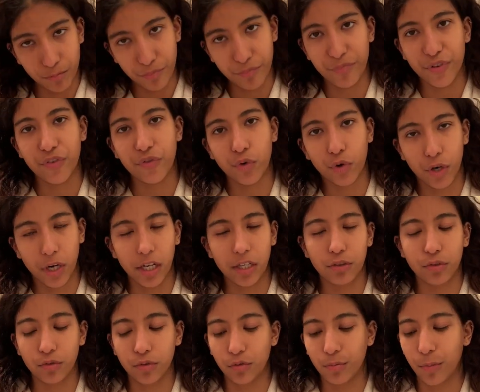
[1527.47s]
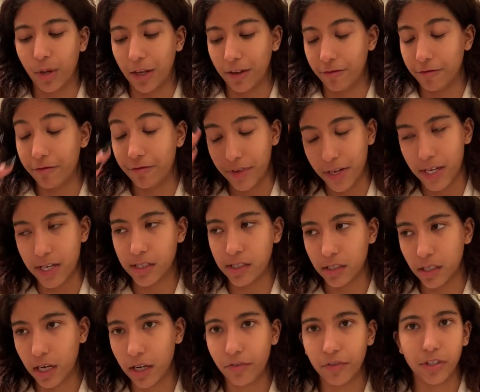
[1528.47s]
before I do my
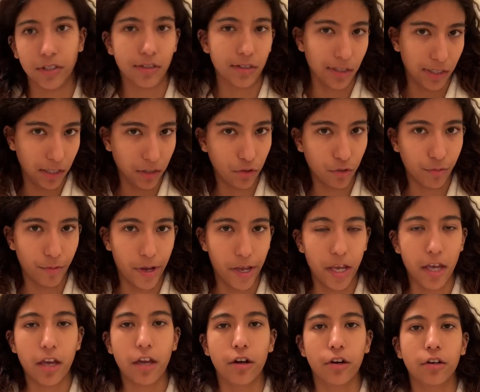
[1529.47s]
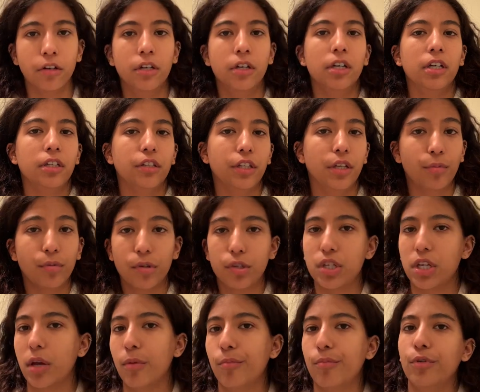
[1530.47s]
face, obviously I do my hair, double
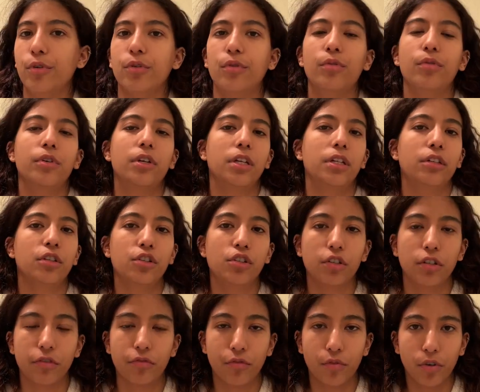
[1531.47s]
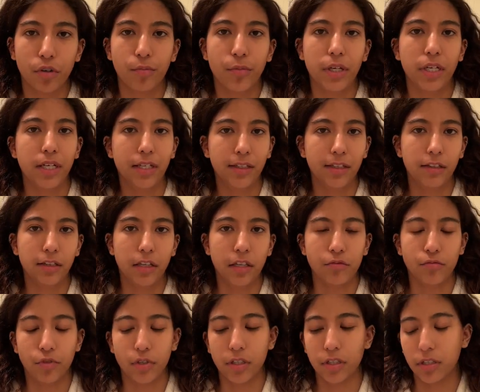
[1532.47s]
shampoo, conditioner for a minute,
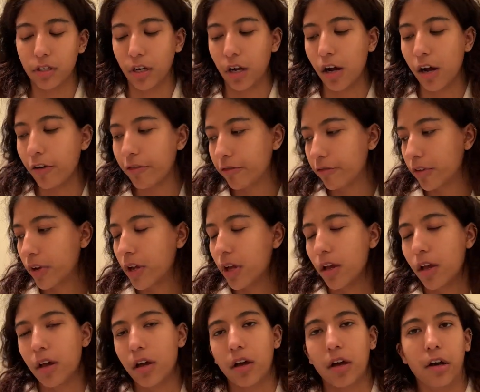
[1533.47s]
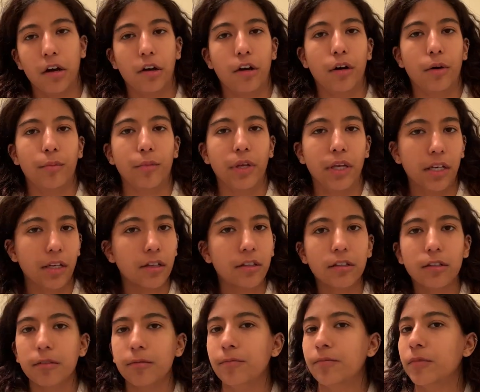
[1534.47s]
then rinse it off. Um,
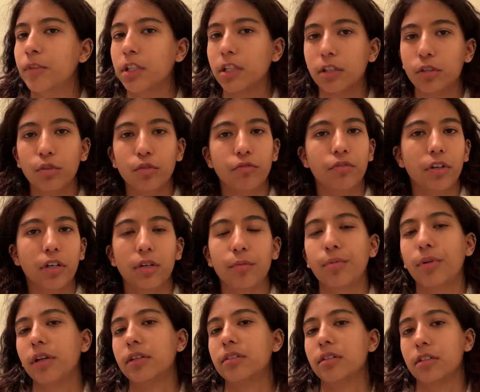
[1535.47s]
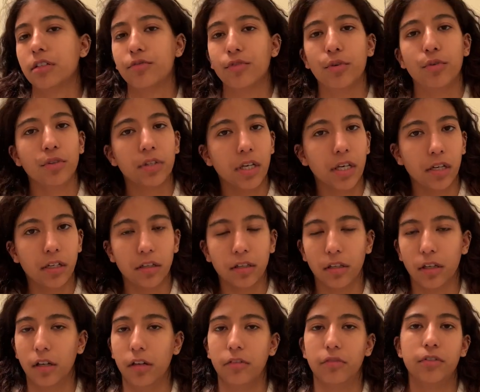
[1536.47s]
and loofah plus exfoliating
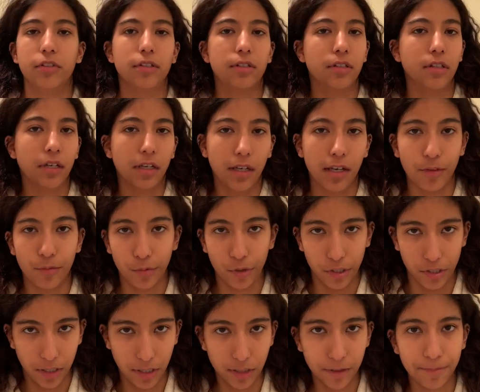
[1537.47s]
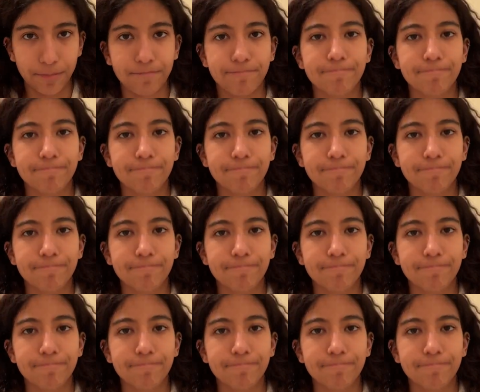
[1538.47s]
gloves, and we're done.